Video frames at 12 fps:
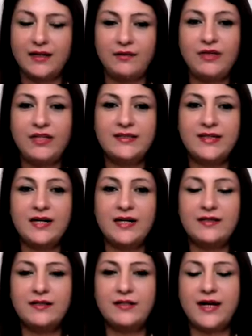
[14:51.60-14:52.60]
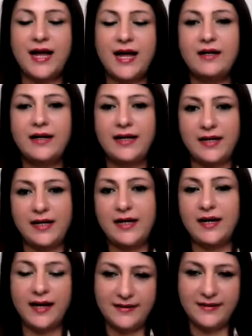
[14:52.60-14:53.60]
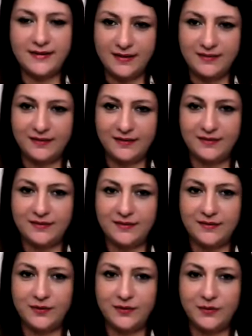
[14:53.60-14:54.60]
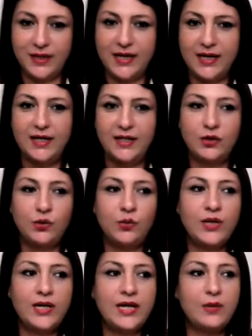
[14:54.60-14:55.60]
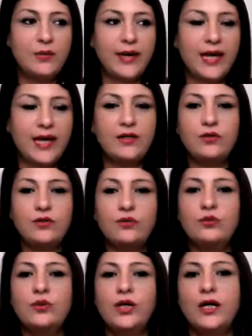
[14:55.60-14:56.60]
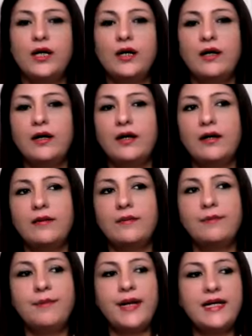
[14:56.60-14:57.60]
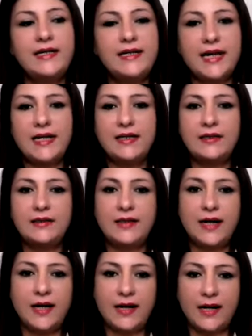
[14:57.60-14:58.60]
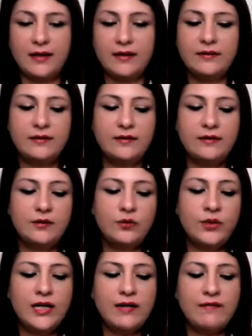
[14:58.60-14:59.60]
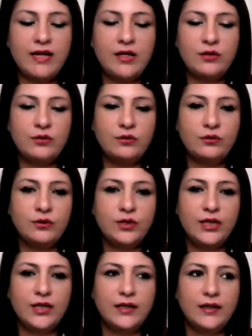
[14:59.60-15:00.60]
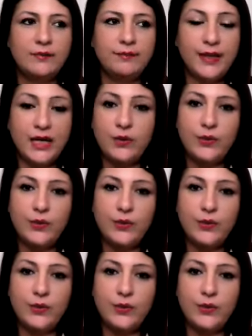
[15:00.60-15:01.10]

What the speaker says: we start triangulating against us. Okay. The only way to maintain the alignment, the only way to be